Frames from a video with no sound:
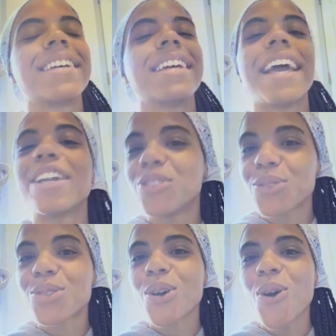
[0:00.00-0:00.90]
and your
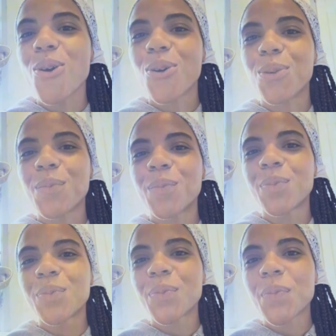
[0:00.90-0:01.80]
soul,
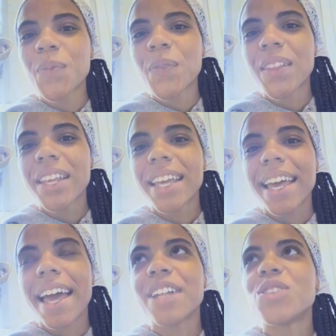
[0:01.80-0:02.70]

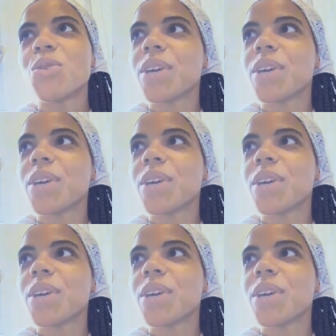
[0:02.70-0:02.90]
and to